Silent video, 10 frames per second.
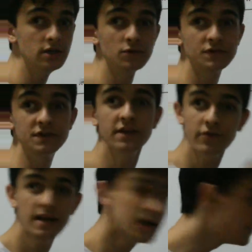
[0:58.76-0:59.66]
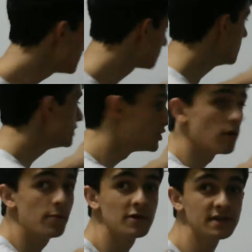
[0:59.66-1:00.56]
use different numbers
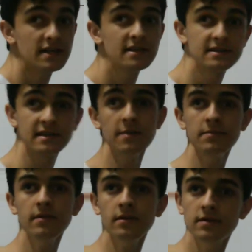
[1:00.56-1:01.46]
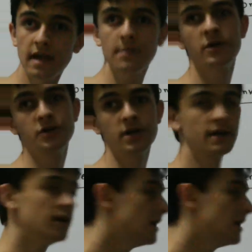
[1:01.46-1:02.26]
to represent the same temperature.